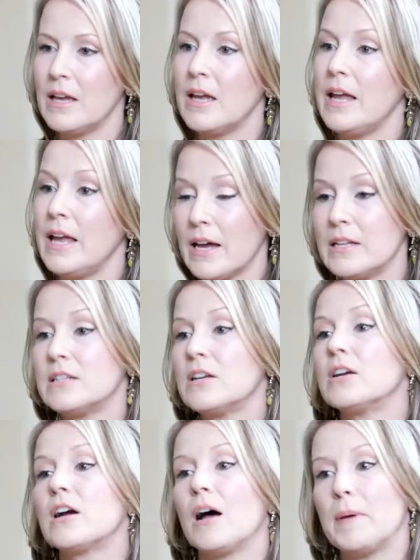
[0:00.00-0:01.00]
and
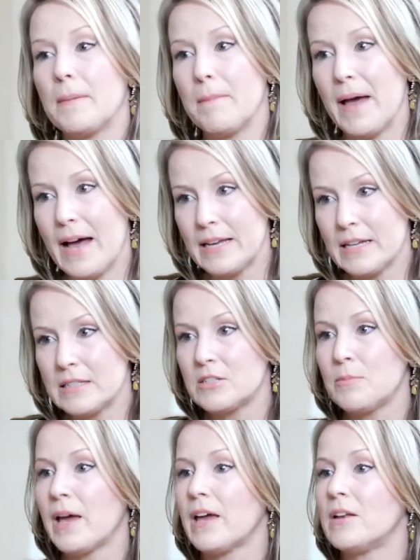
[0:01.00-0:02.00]
coming back into
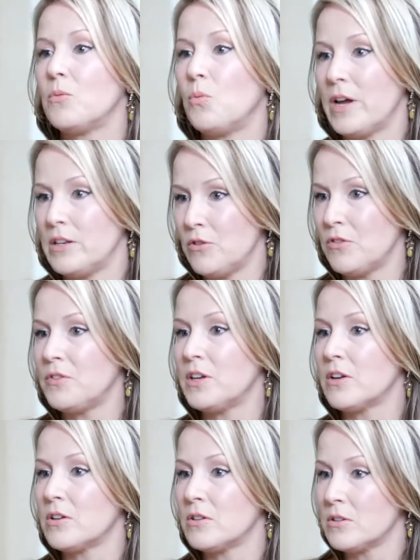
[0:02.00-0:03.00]
bed when you
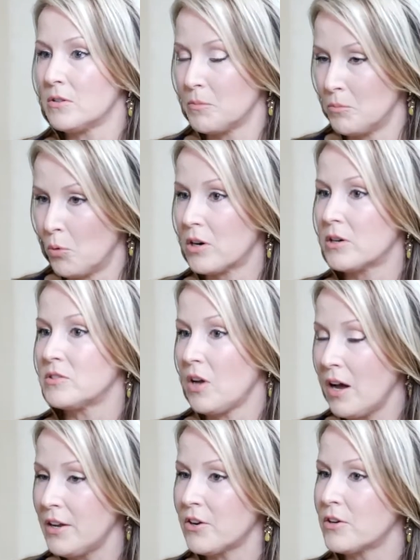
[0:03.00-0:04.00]
feel more
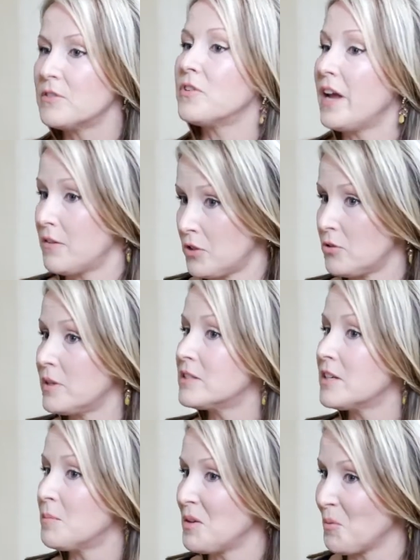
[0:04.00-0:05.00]
tired after doing
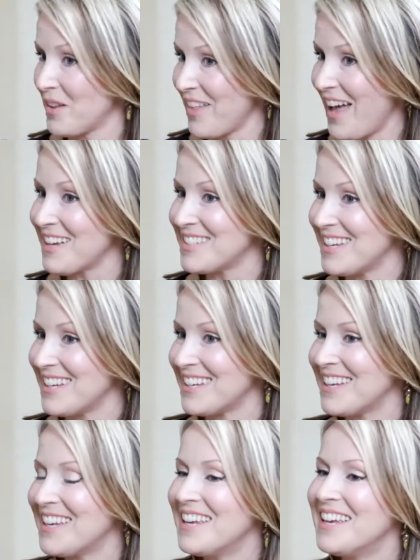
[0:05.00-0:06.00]
something relaxing